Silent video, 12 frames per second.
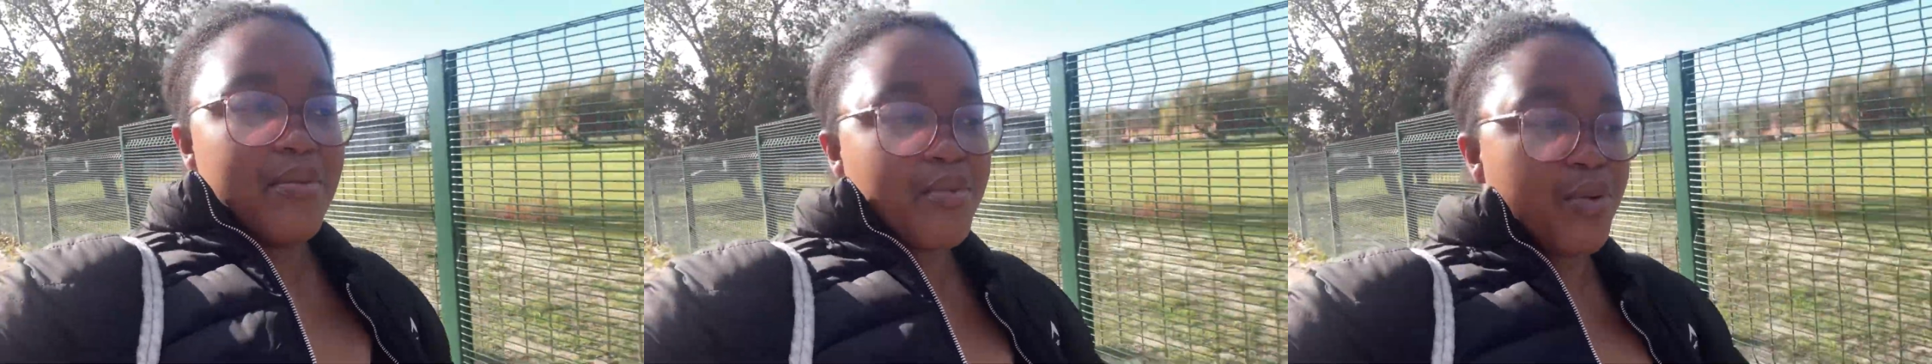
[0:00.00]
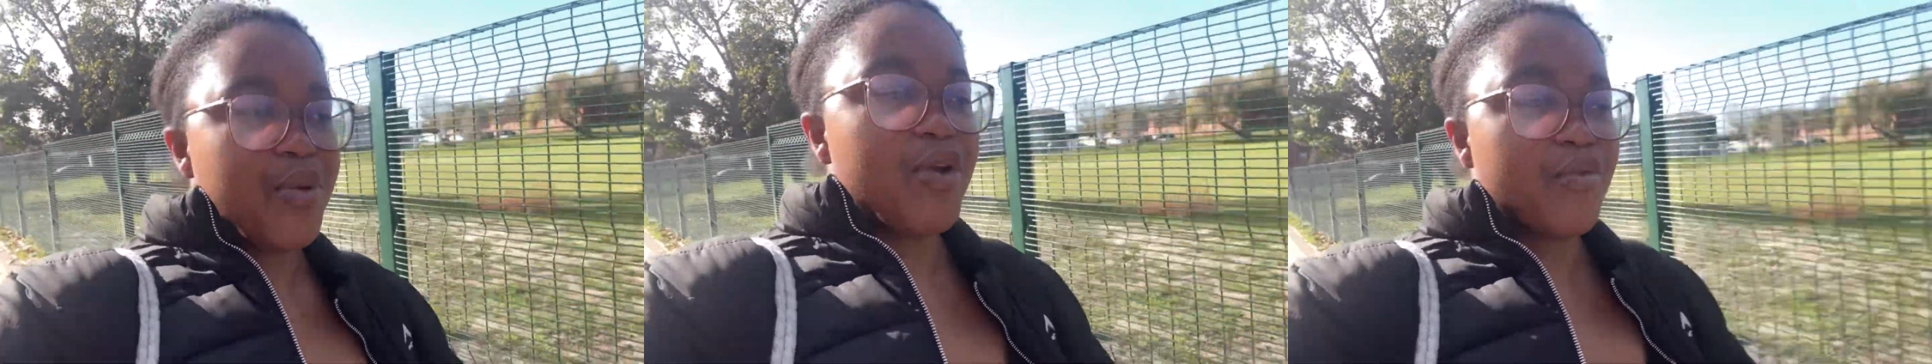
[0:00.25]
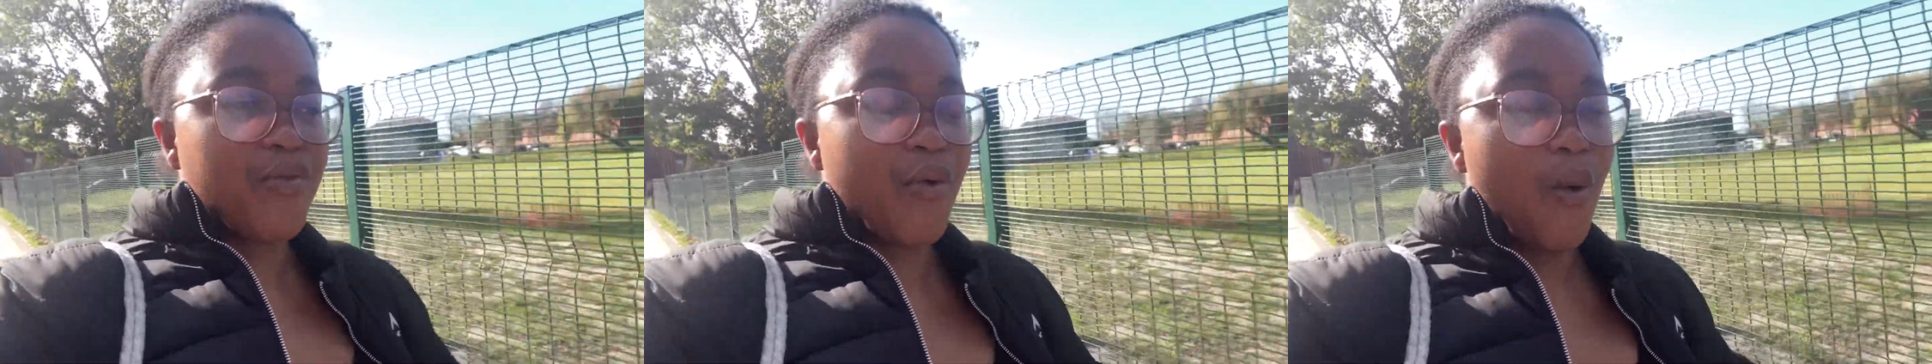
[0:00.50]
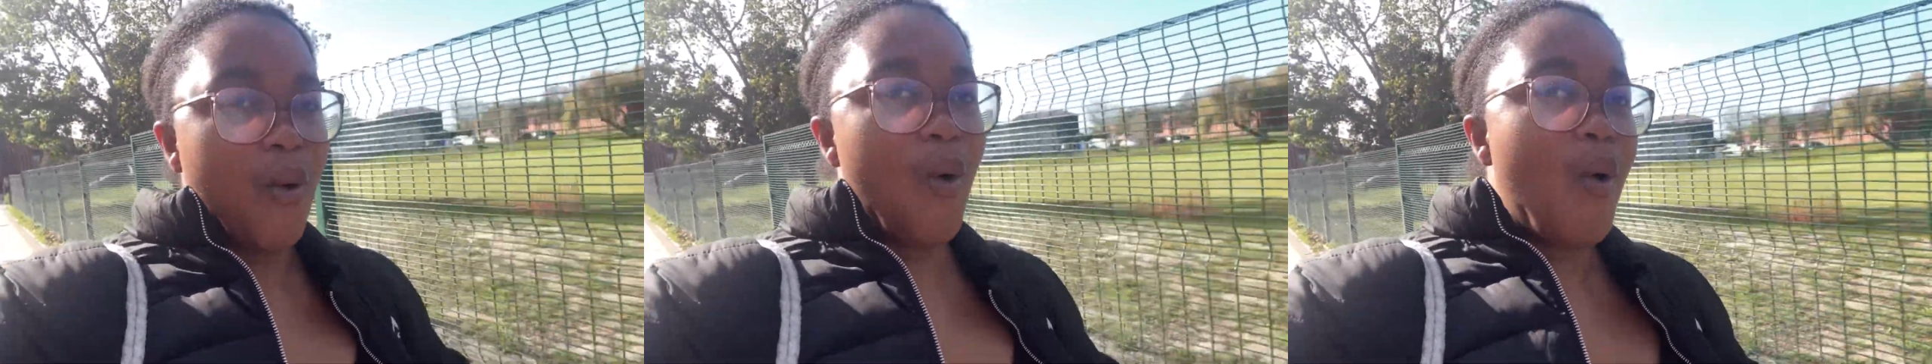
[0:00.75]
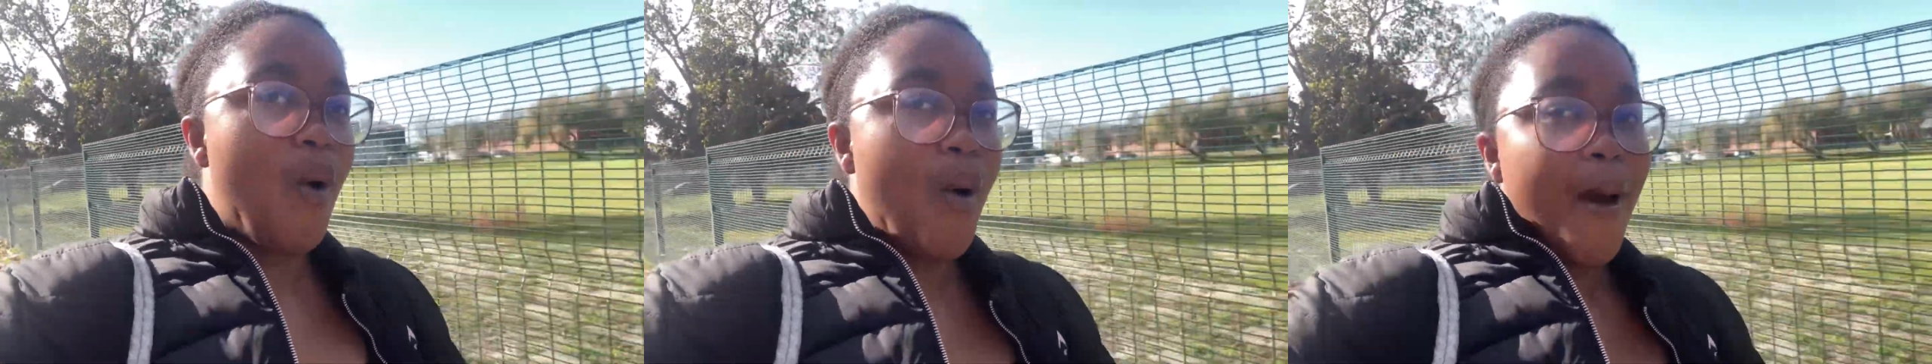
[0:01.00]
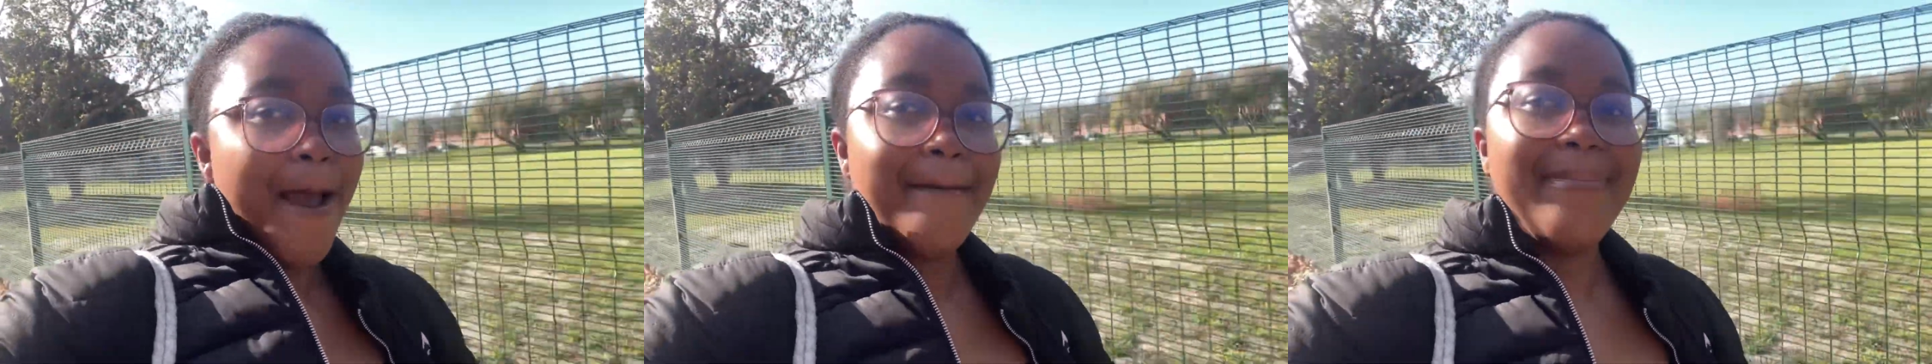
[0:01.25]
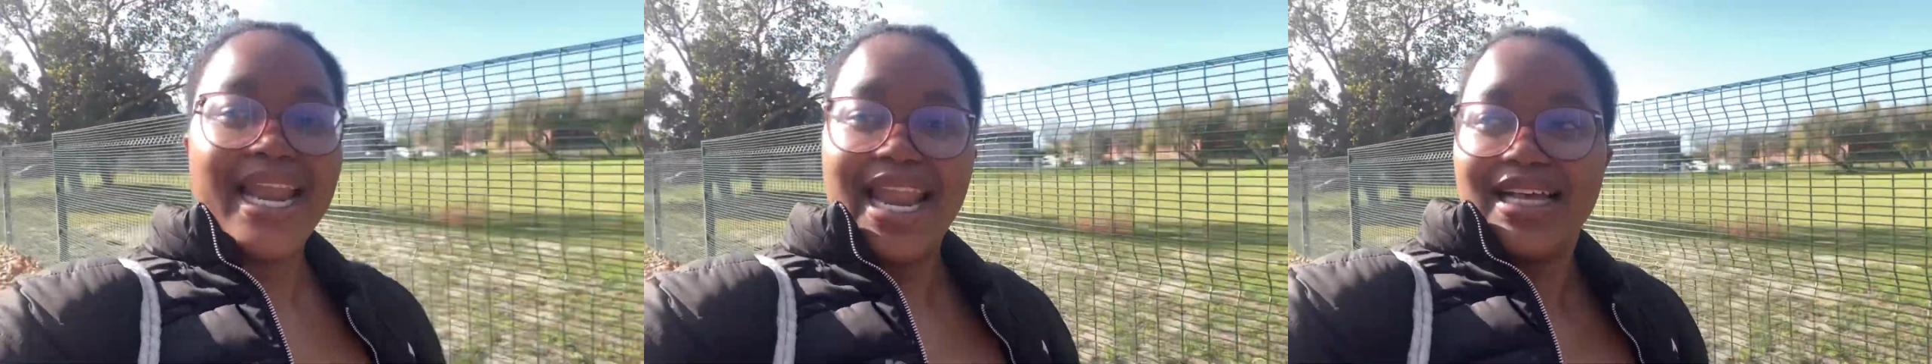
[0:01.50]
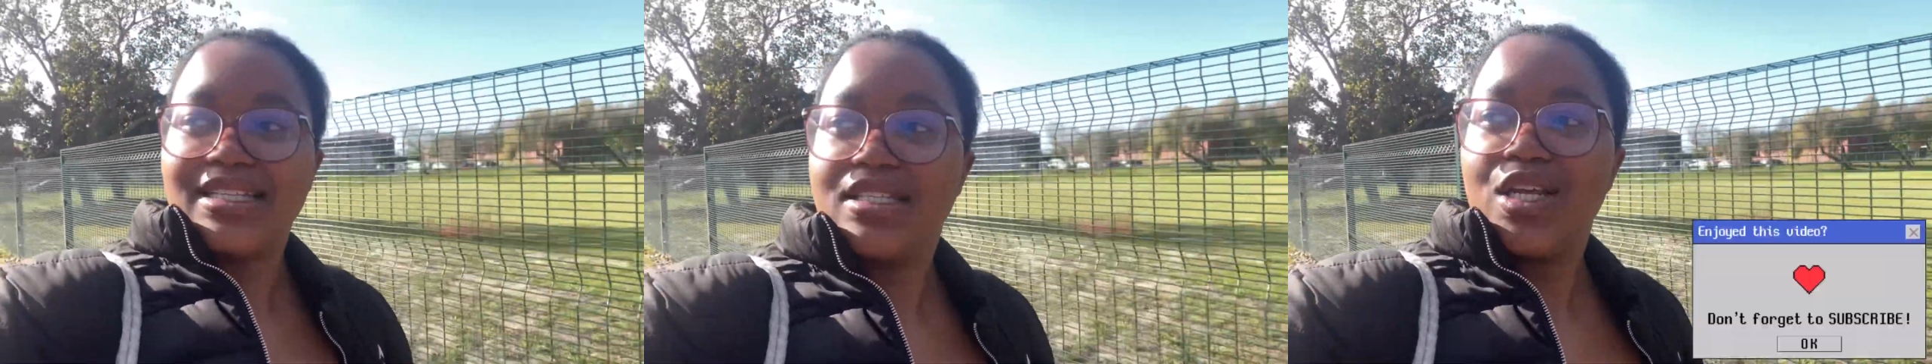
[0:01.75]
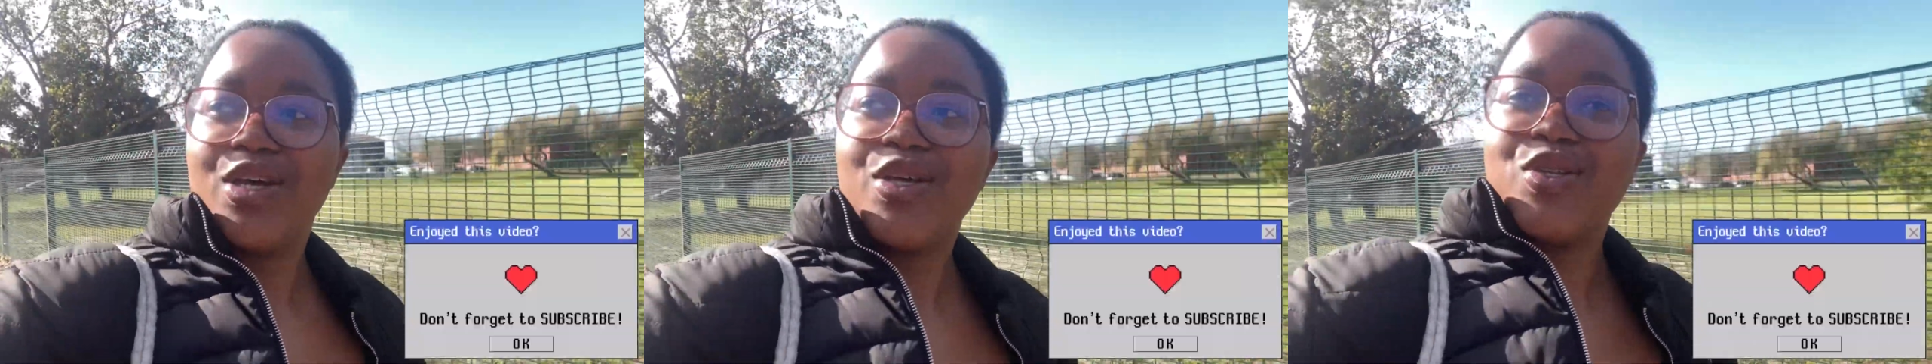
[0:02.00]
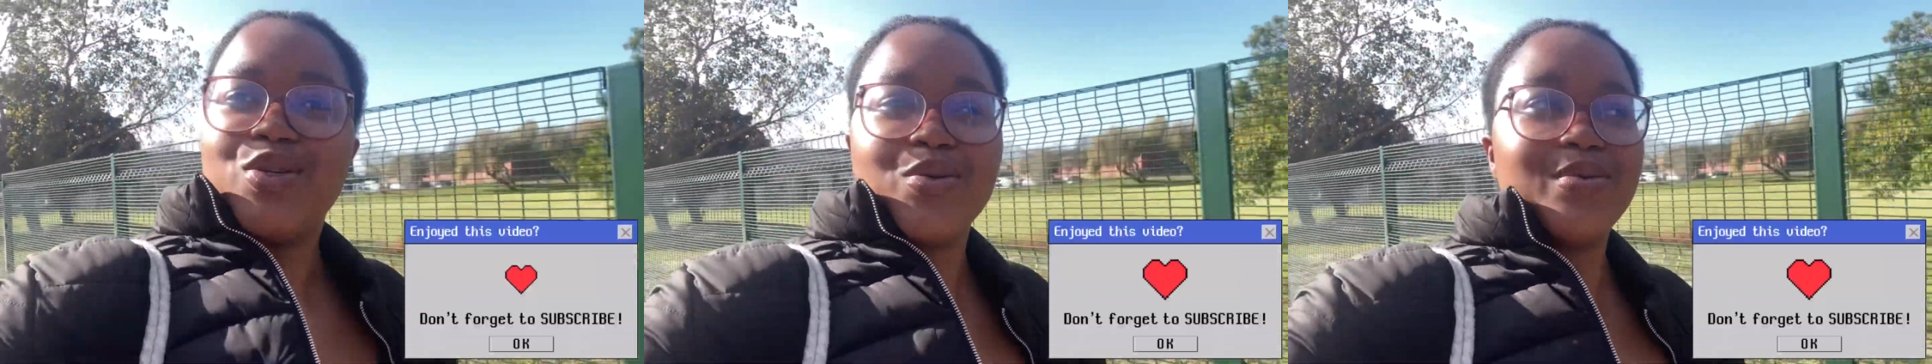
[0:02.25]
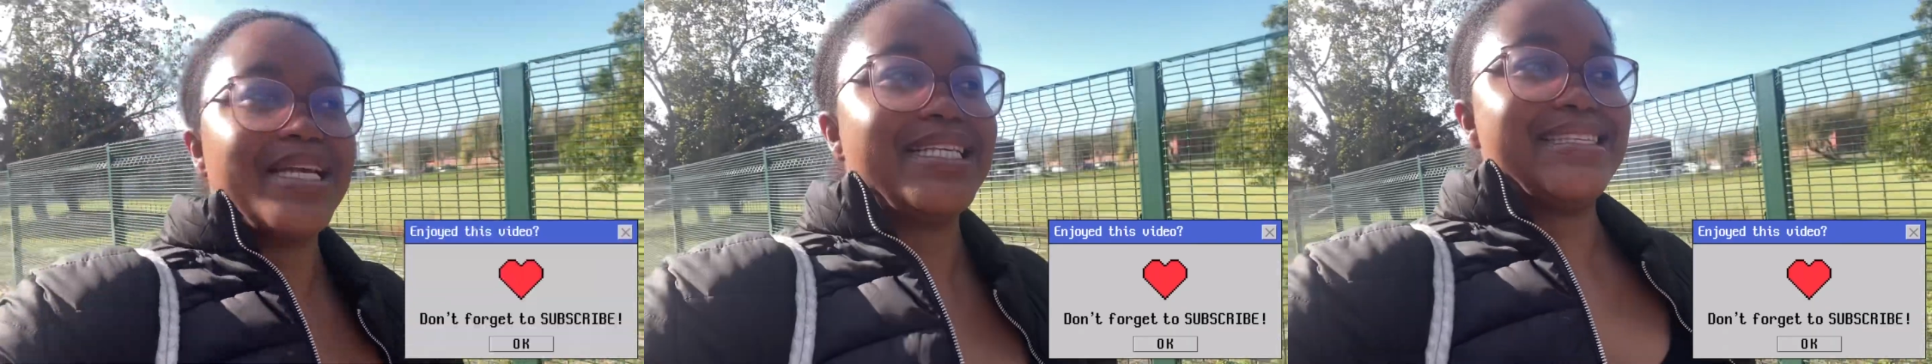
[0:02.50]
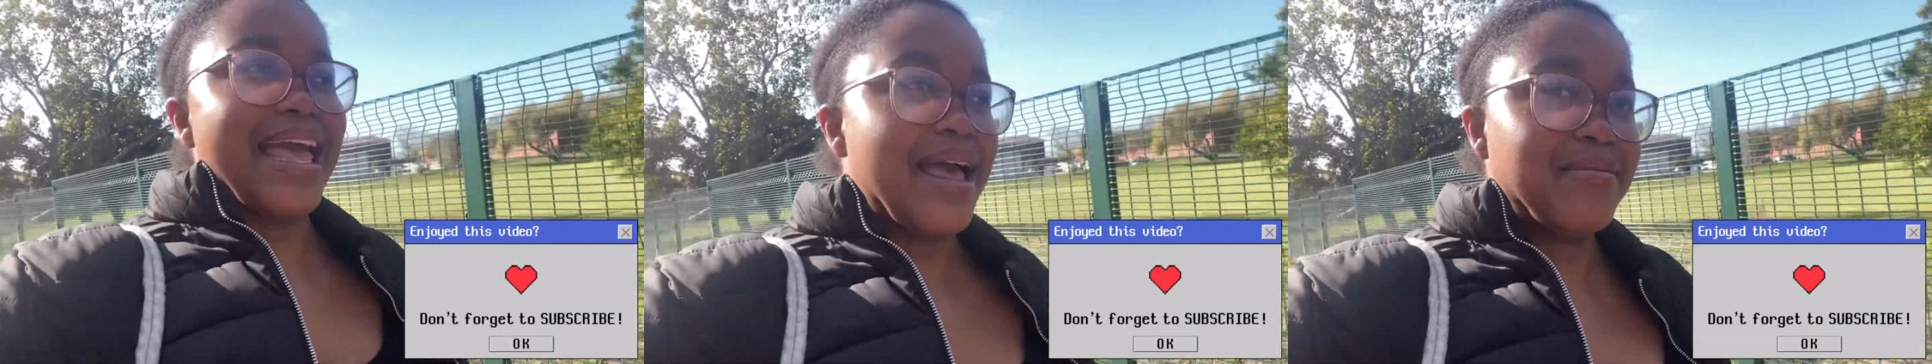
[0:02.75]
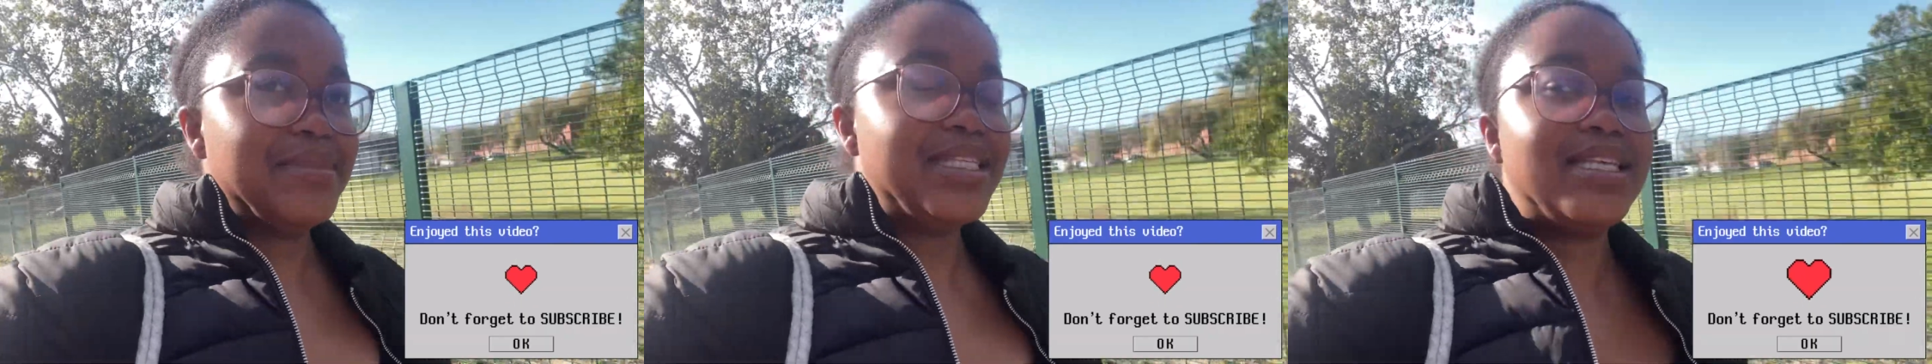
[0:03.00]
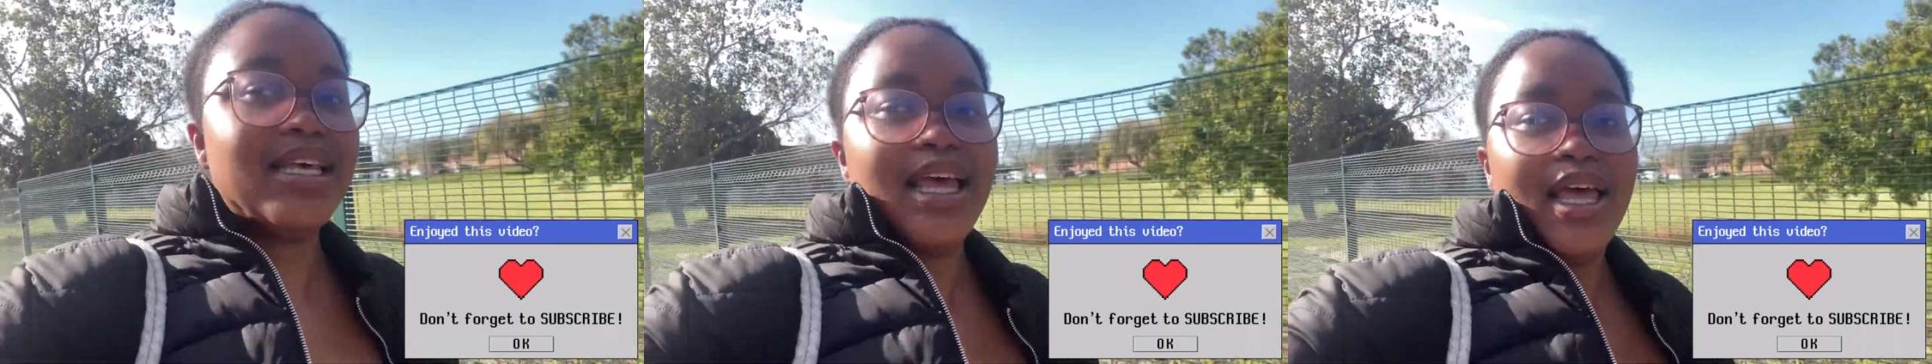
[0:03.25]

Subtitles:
I'm preparing for my last two exams.